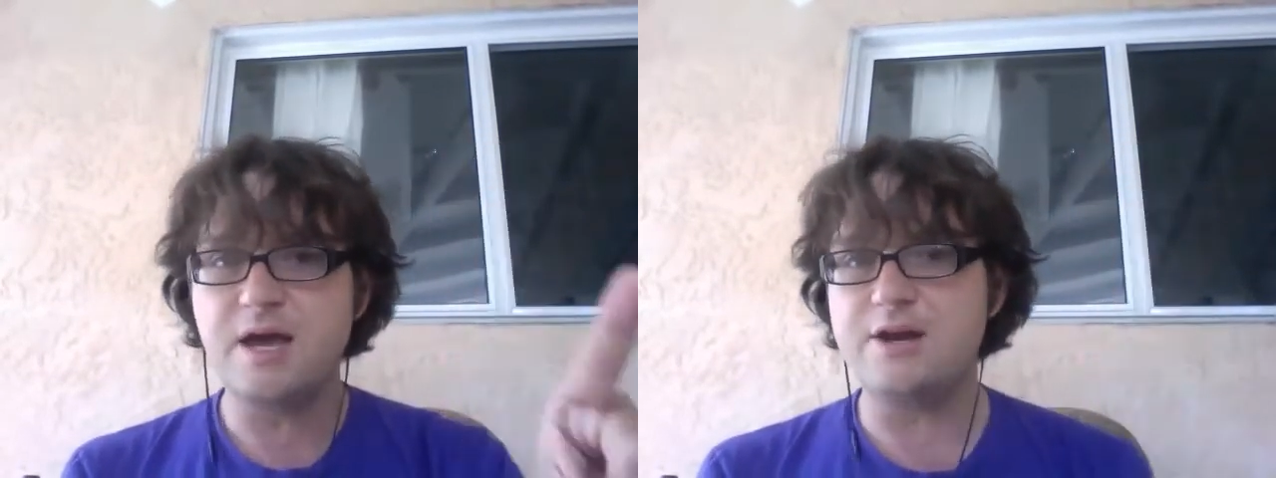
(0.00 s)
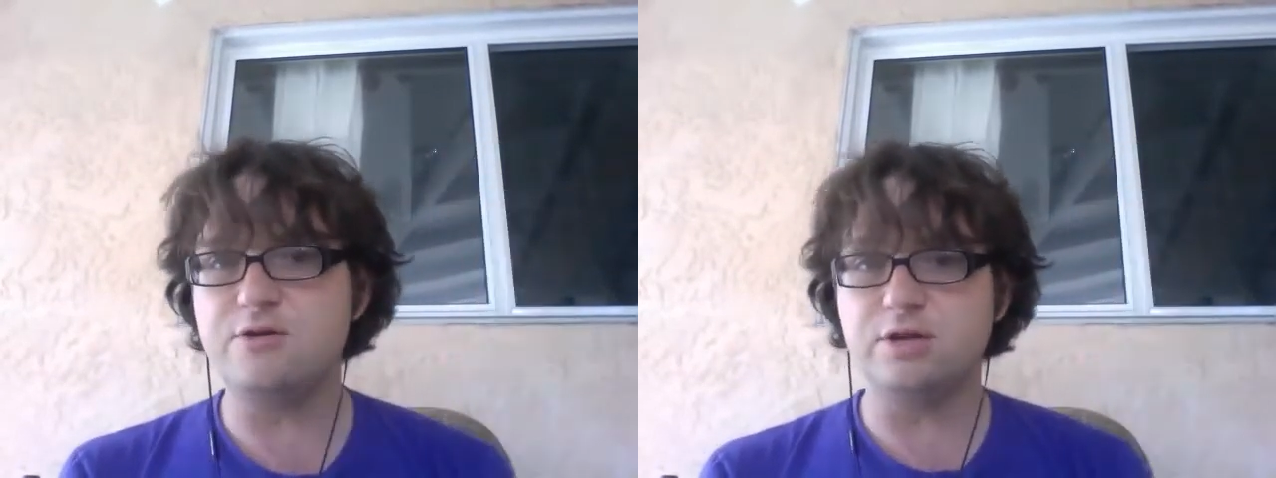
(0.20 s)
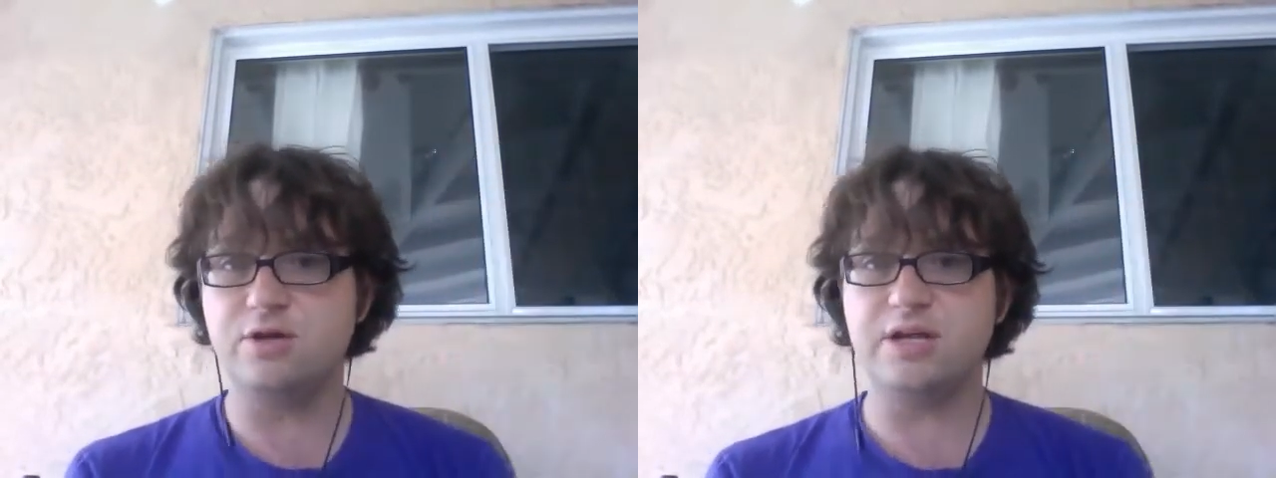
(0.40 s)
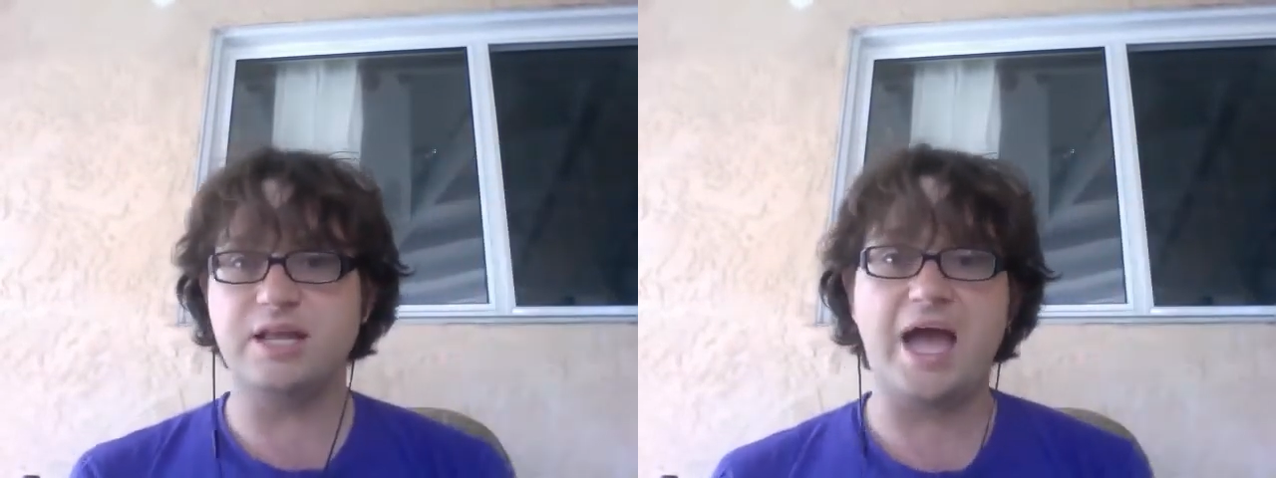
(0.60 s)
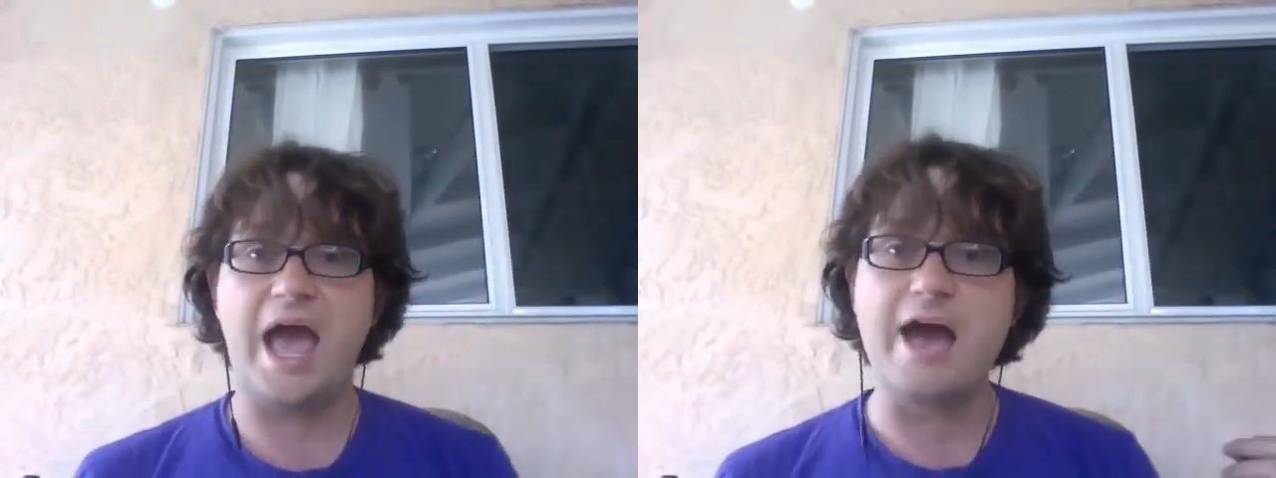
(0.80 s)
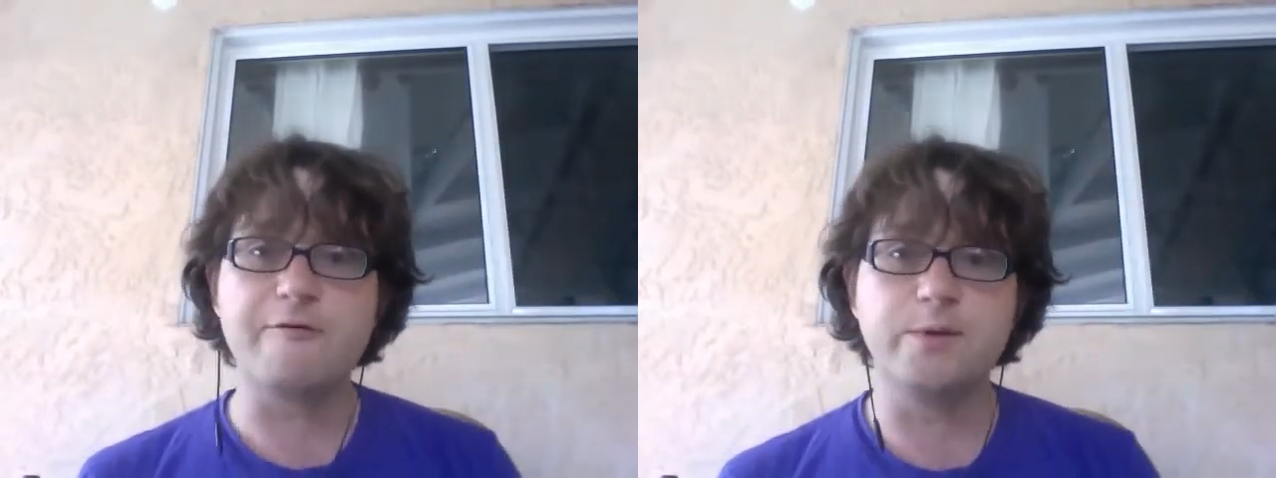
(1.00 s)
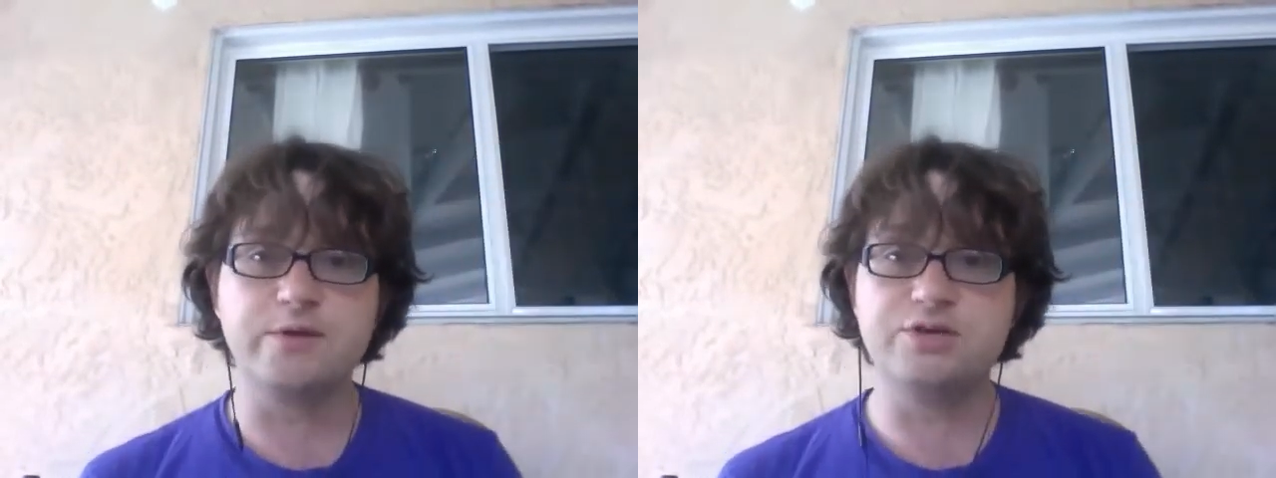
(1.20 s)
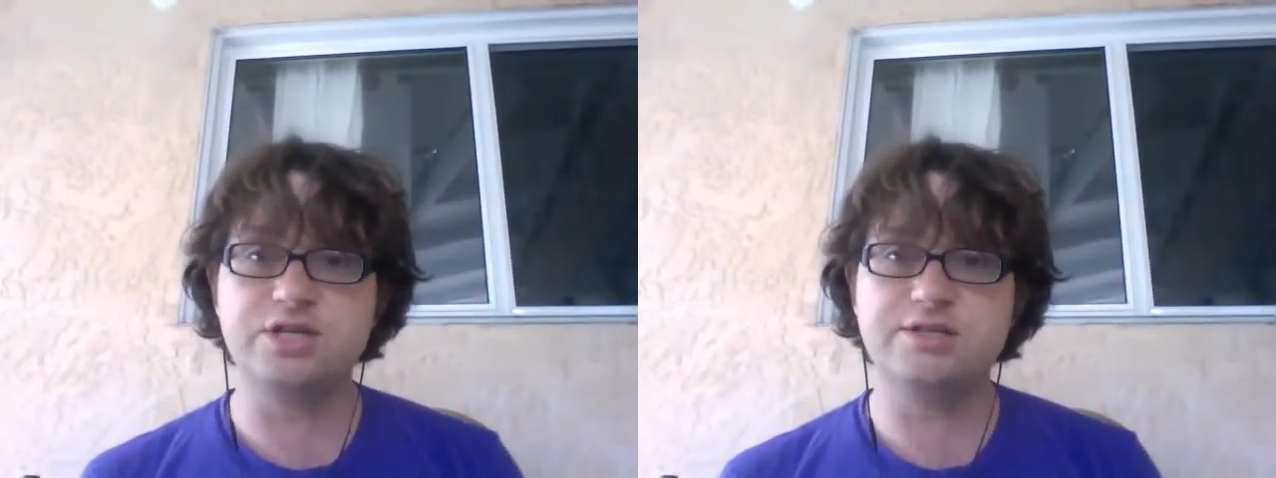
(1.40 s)
and you can look at like
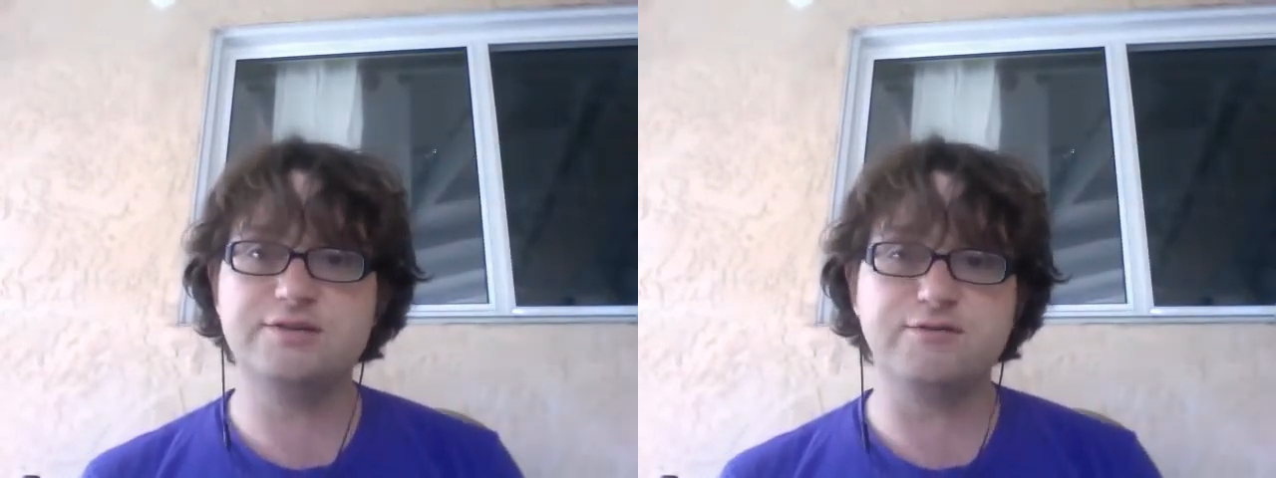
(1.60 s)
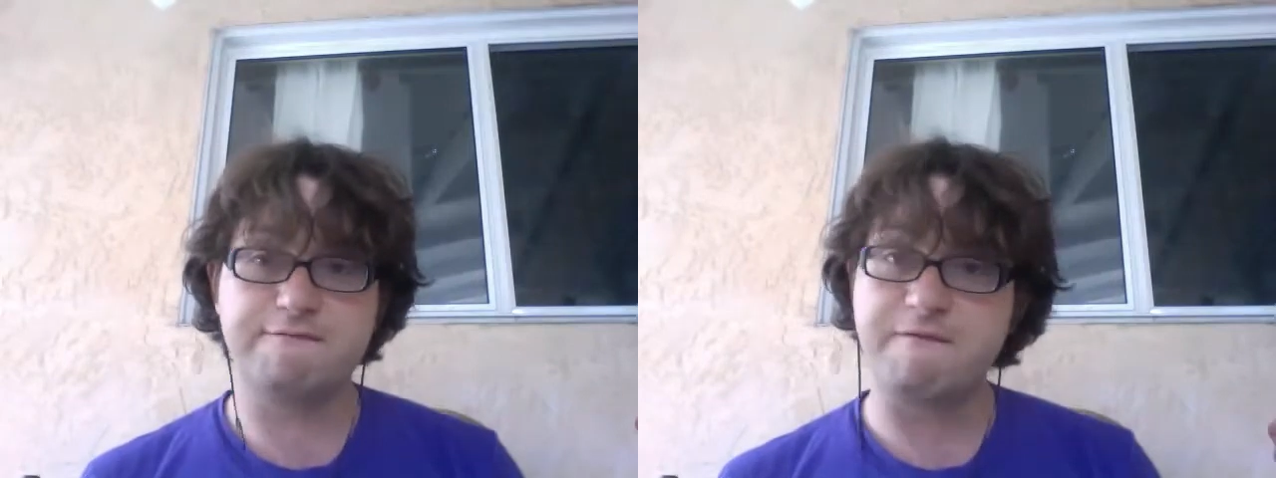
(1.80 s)
500,000 genes for